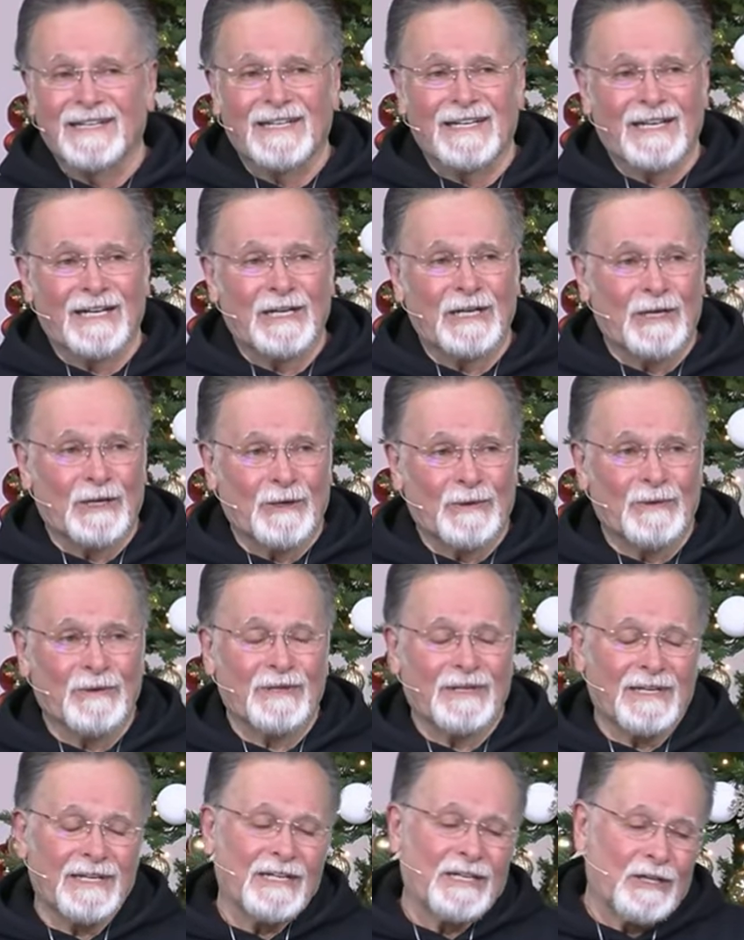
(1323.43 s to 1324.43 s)
You know,
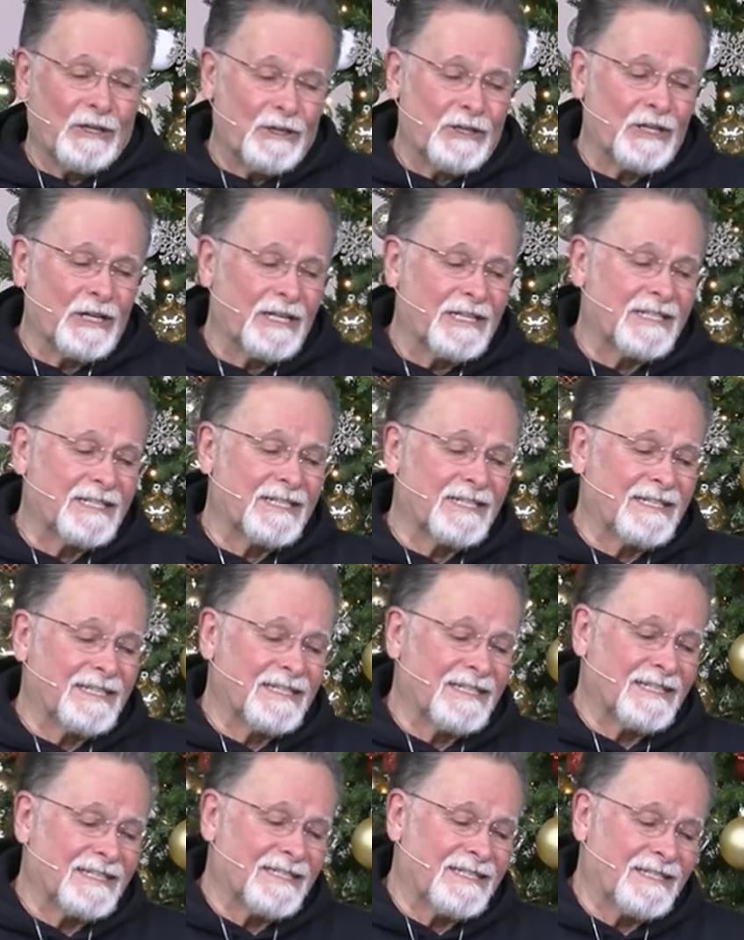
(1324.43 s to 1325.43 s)
you should s-
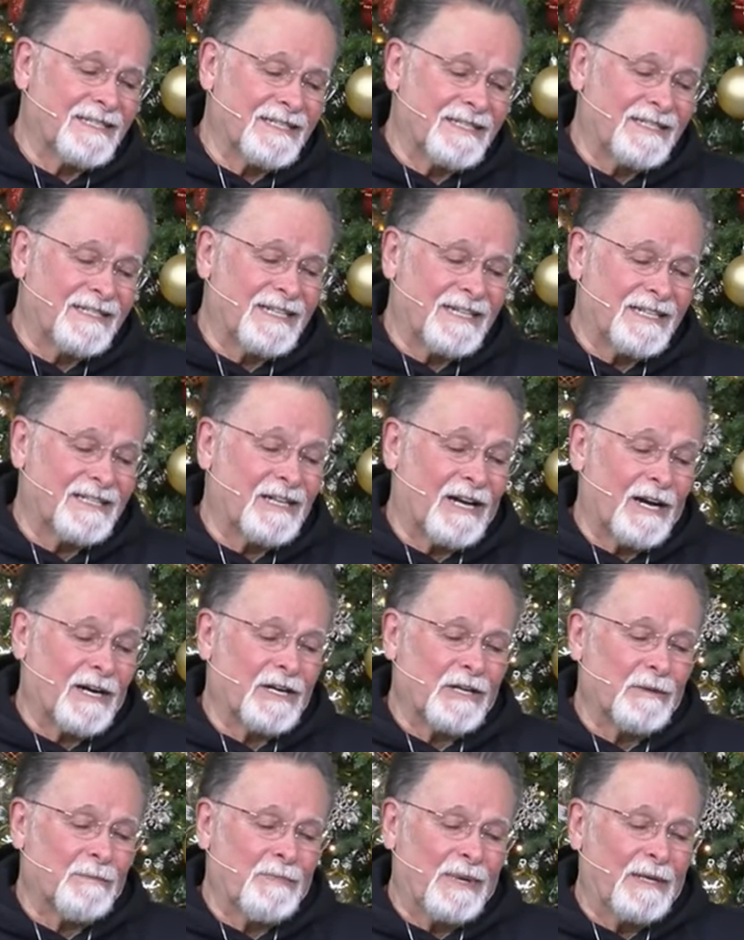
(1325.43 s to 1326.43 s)
stick
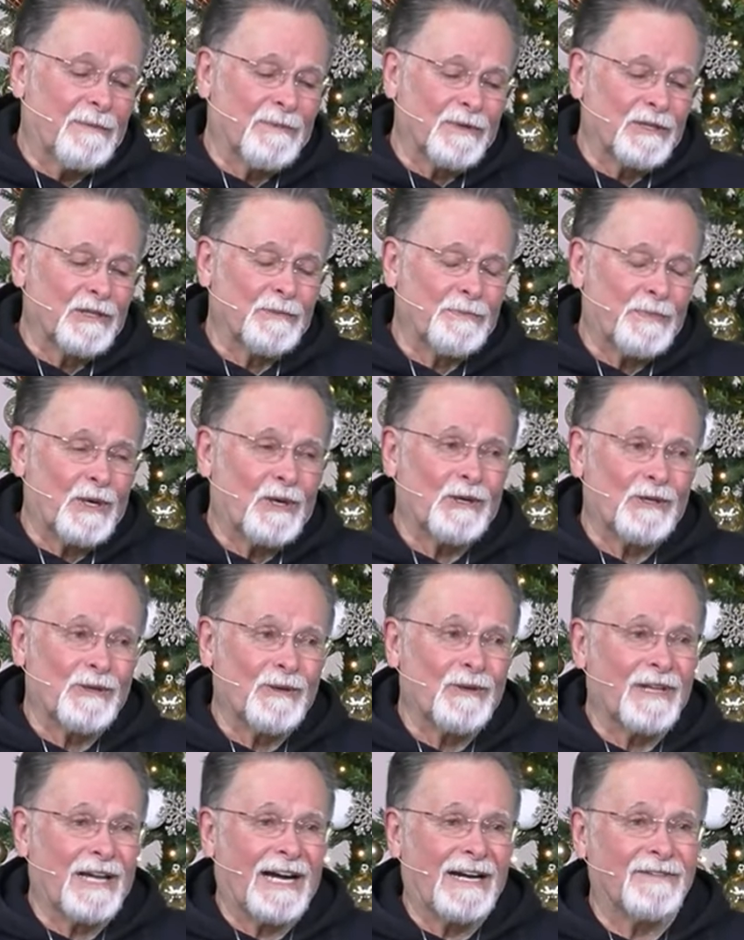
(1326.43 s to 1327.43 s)
talking to people's
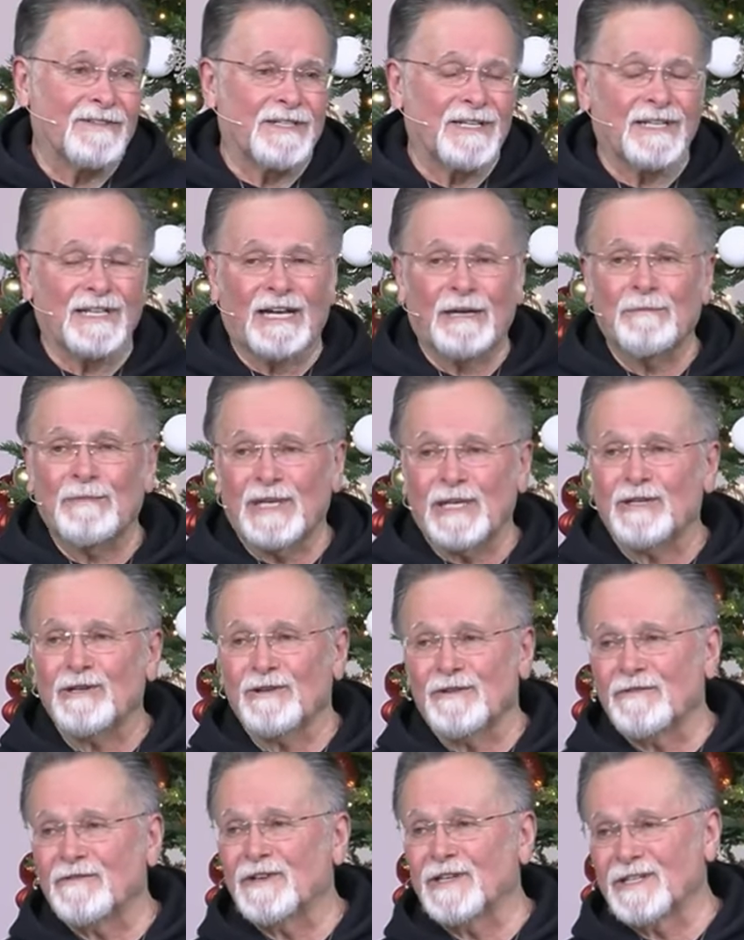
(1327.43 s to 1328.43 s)
spiritual lives and let me do
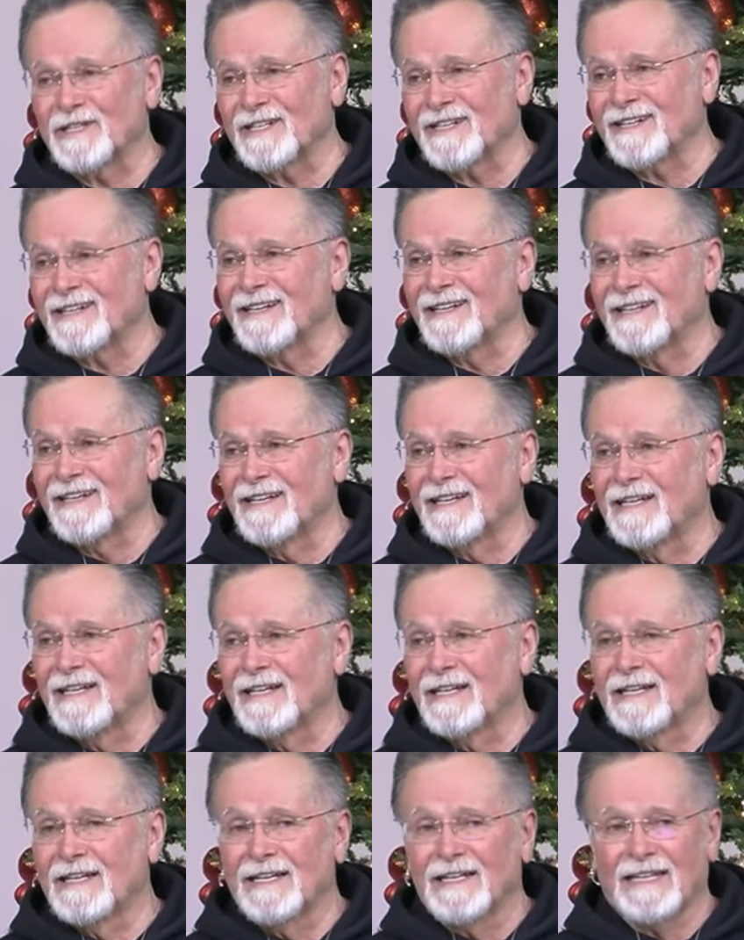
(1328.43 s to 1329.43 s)
the fishing.
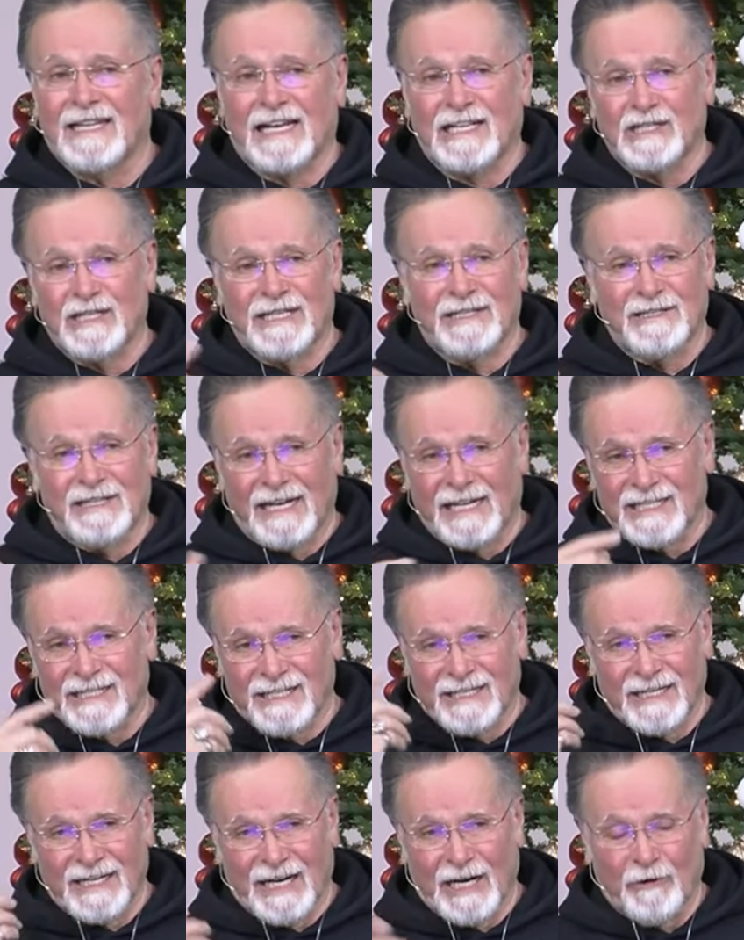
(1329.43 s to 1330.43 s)
That's, that's
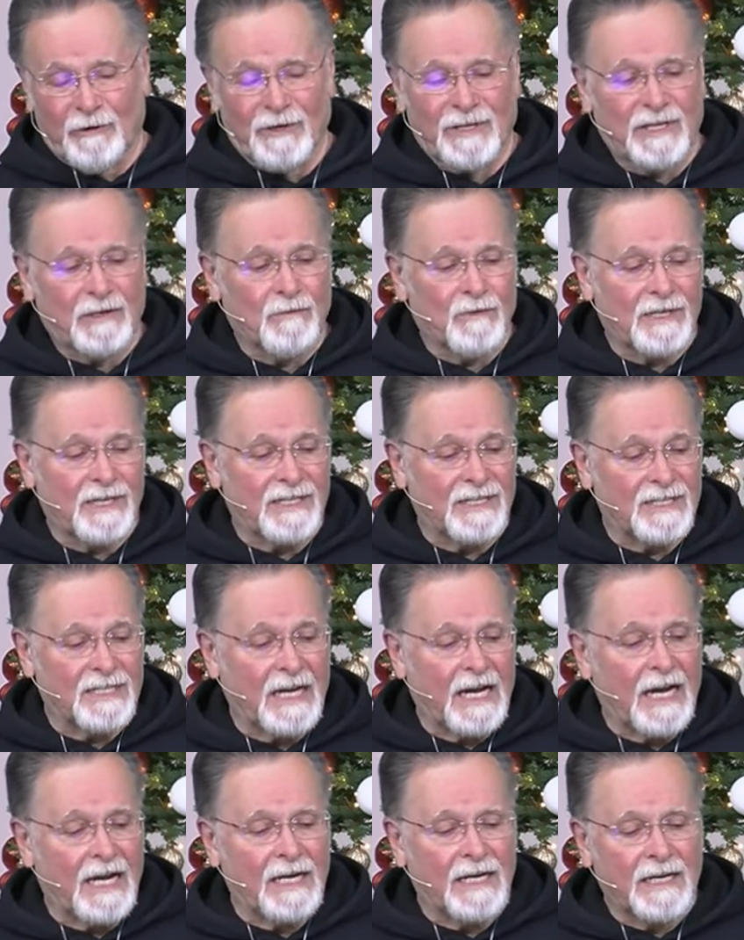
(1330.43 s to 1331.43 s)
inherent in what he's
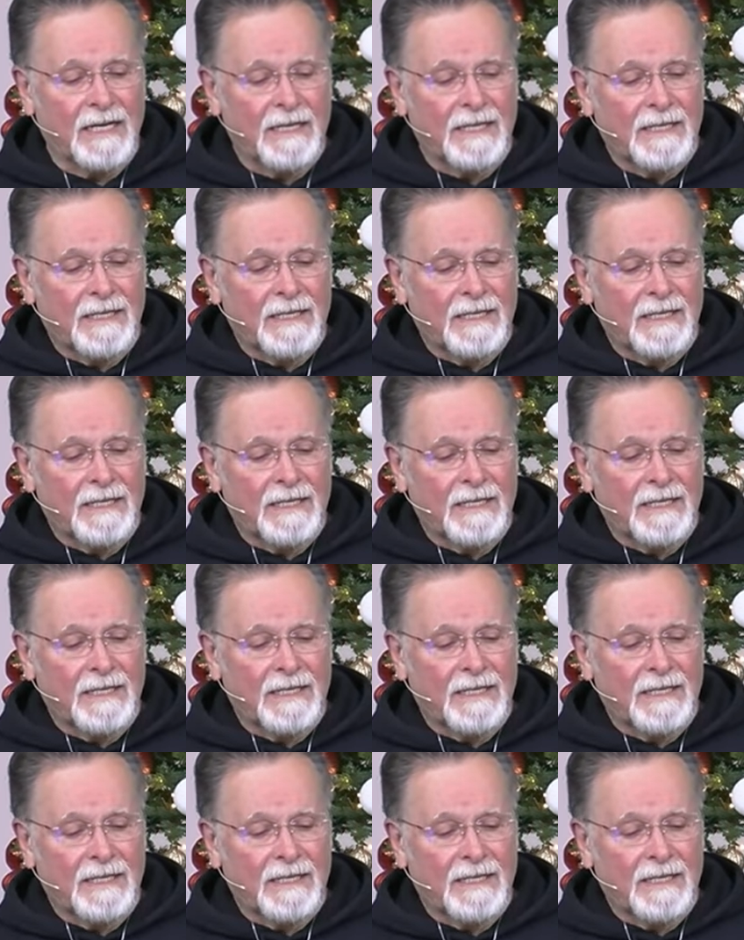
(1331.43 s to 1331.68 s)
saying.